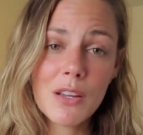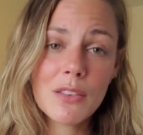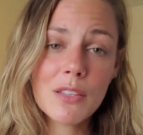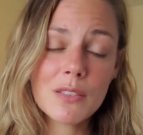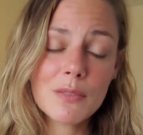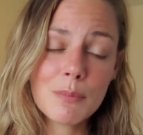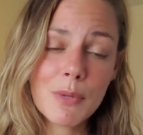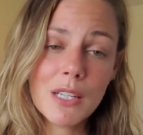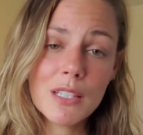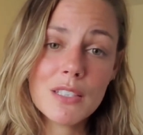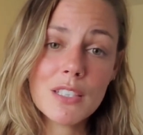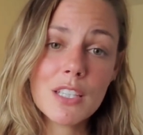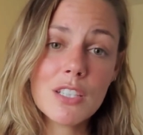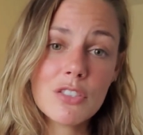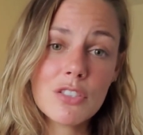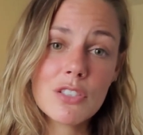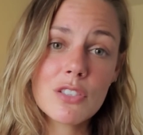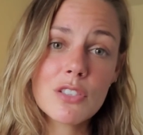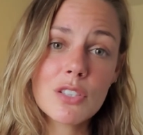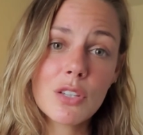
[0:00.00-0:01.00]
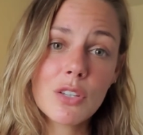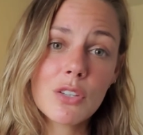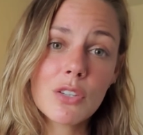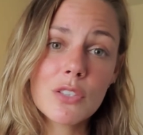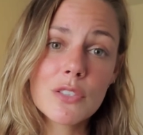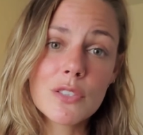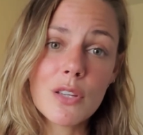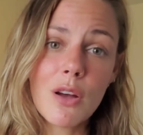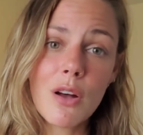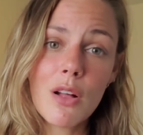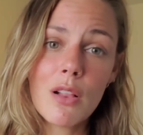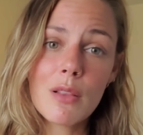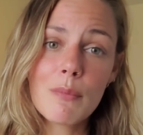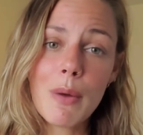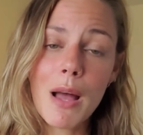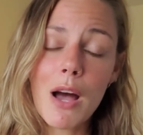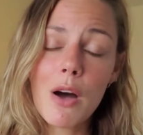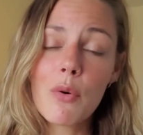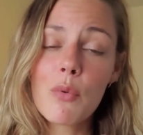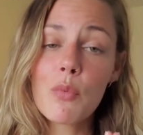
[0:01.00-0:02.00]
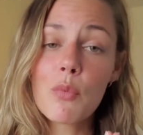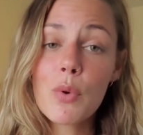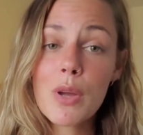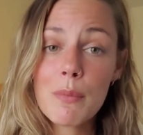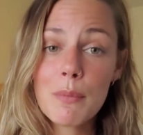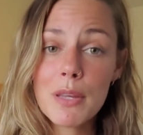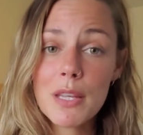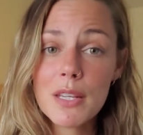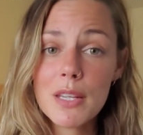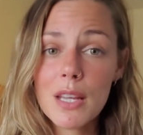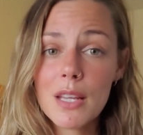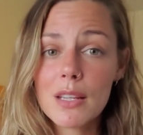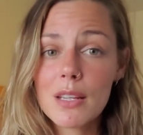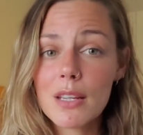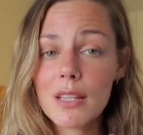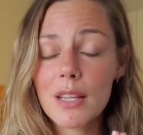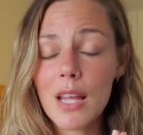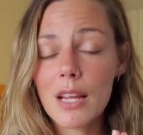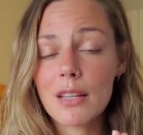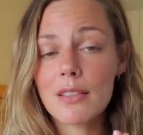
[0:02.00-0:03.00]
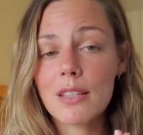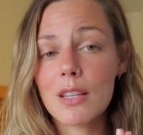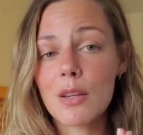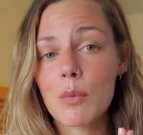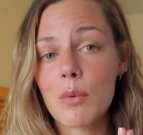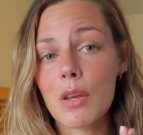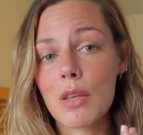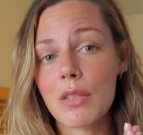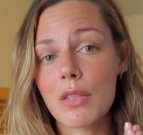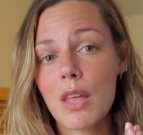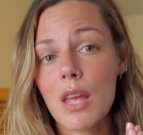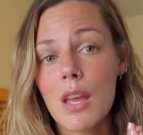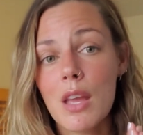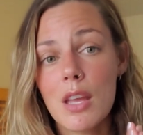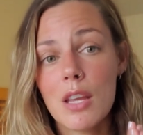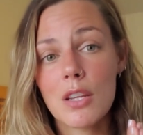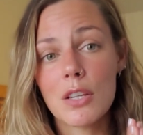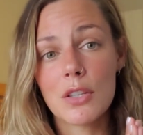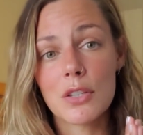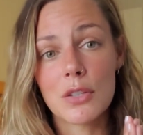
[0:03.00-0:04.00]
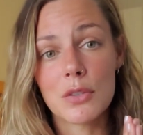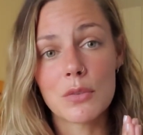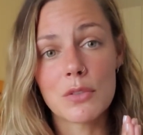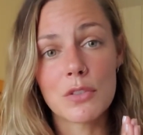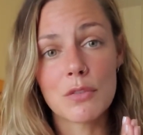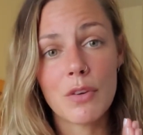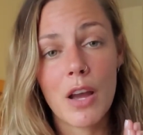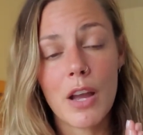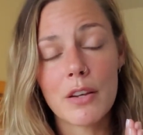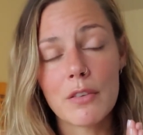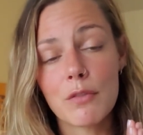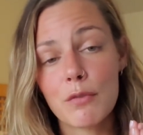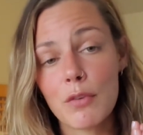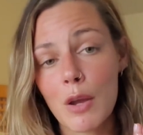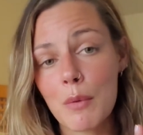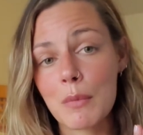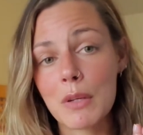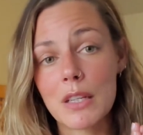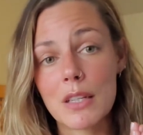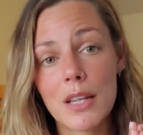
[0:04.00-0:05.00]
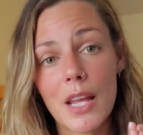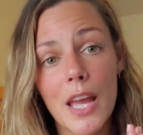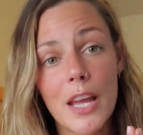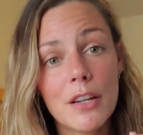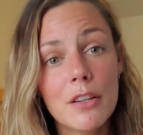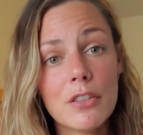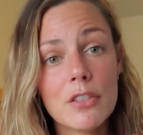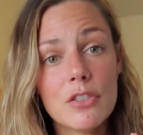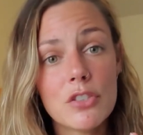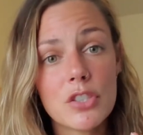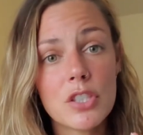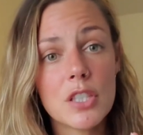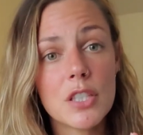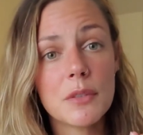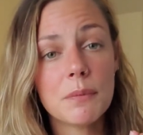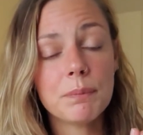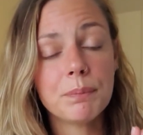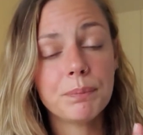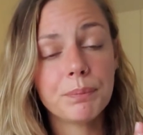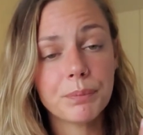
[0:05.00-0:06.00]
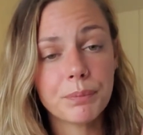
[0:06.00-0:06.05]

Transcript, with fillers: This meditation circle is all about women and connecting with, you know, divine feminine energy.